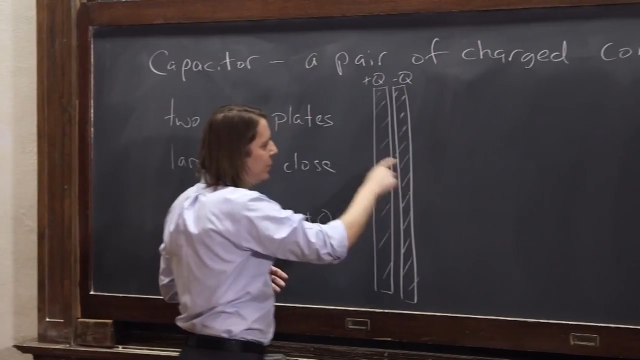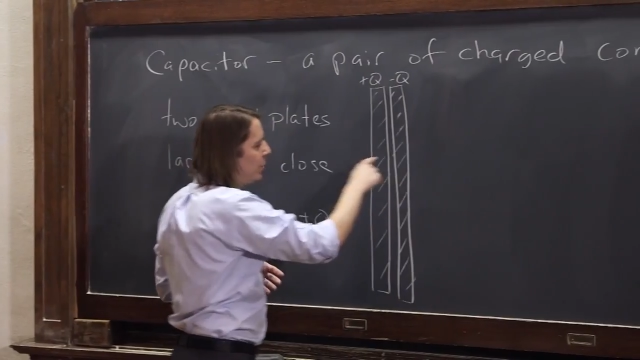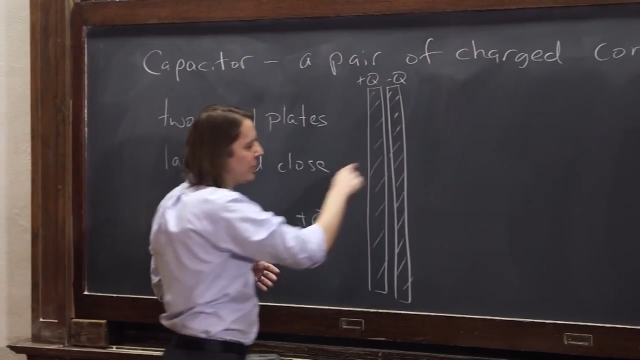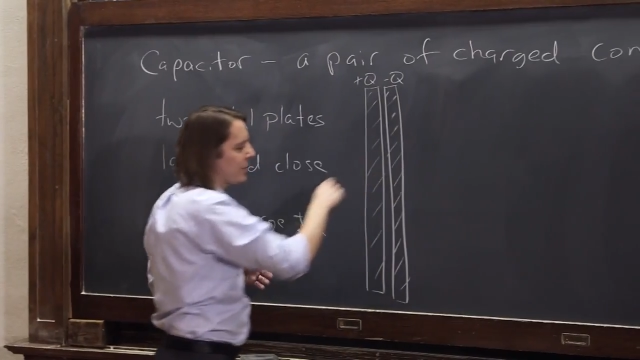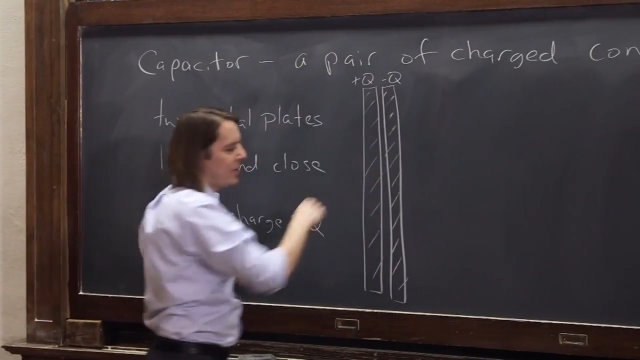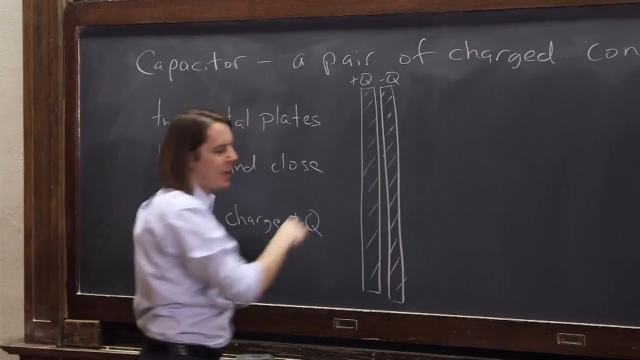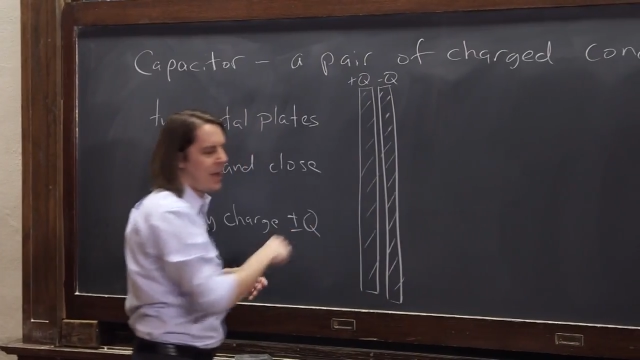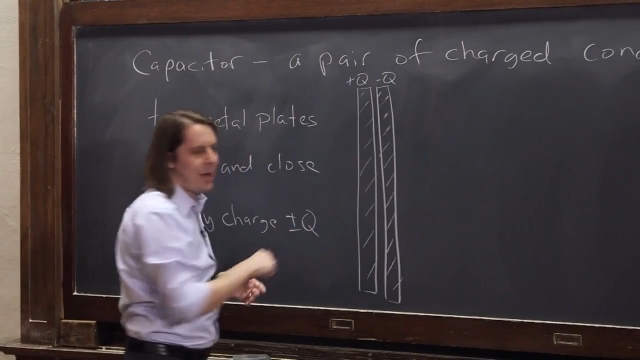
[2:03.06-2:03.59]
what's
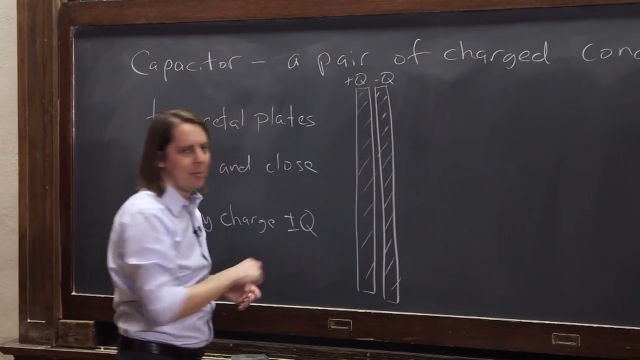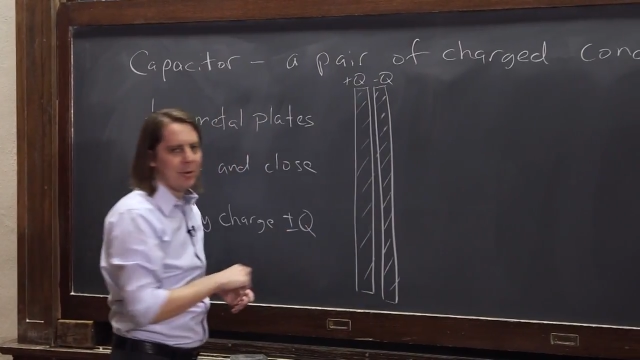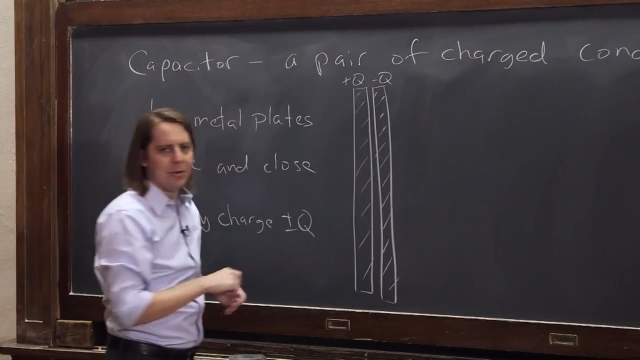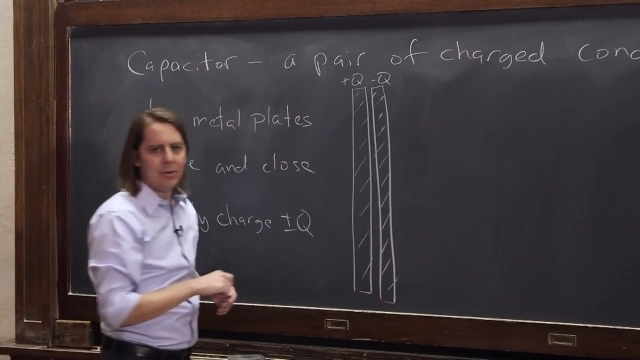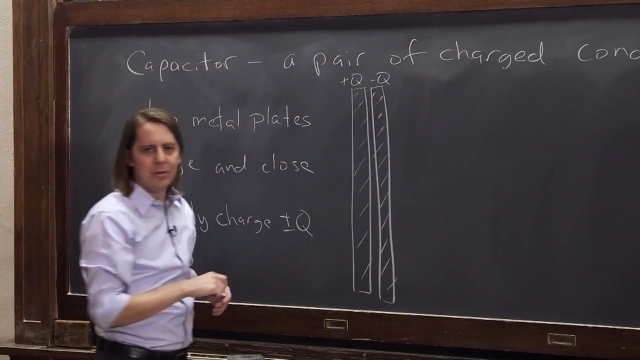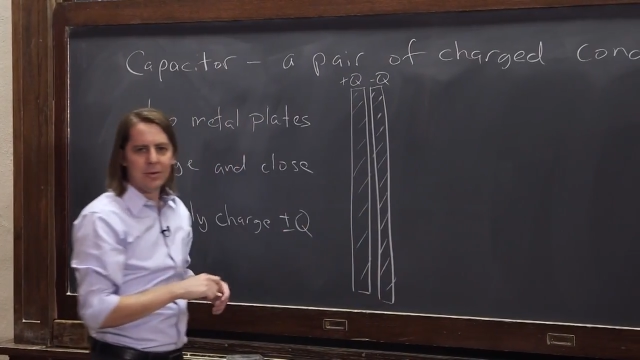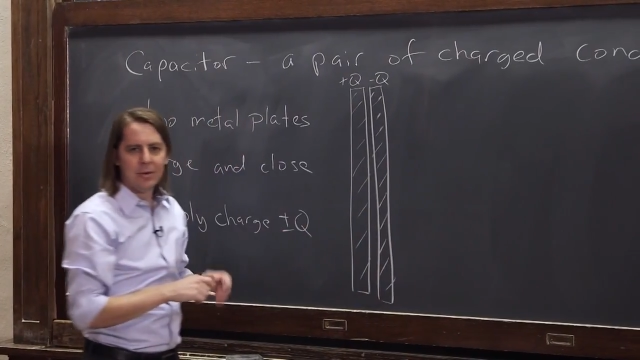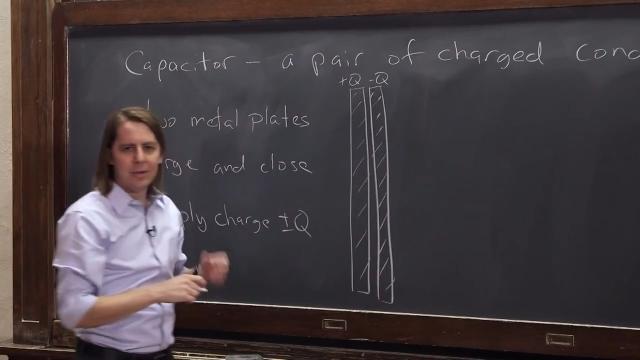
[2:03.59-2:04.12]
going to happen
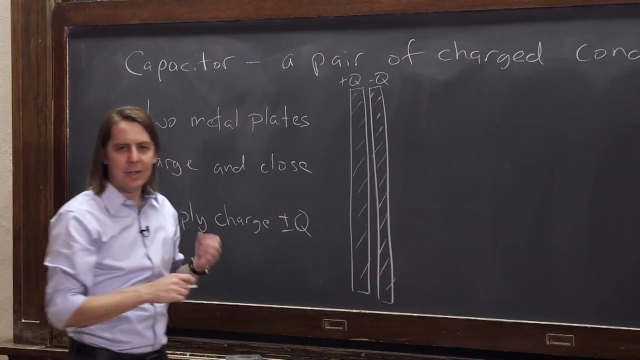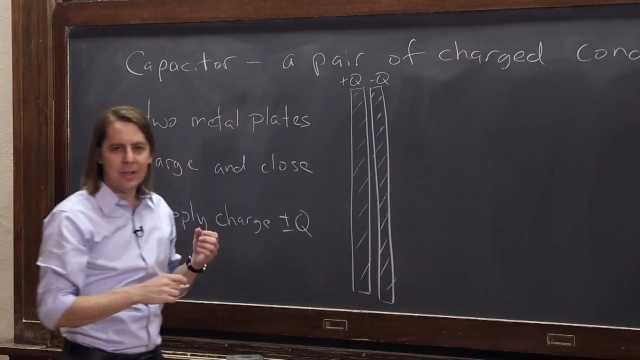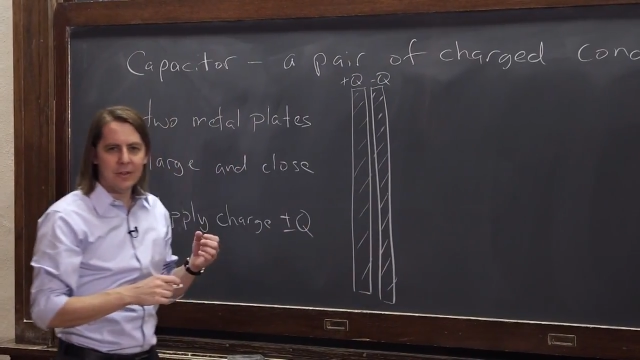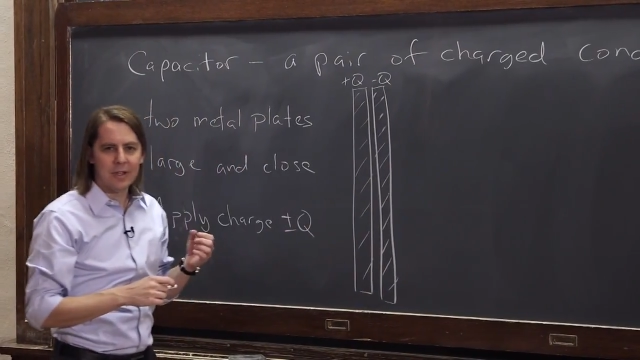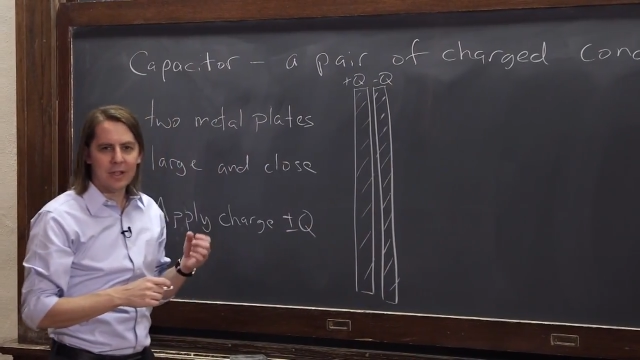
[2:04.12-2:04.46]
in the